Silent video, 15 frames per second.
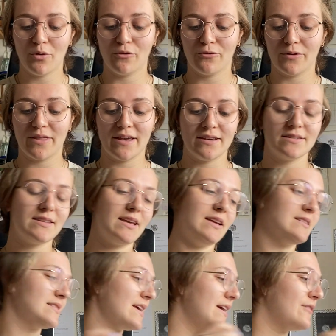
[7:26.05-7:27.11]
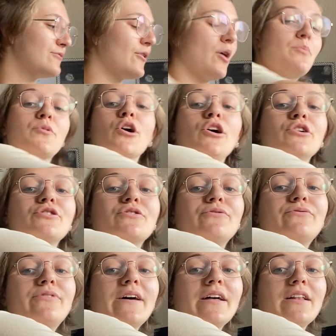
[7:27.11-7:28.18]
for this is if I'm going to
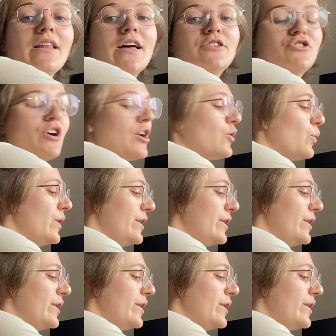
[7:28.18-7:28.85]
fill a glove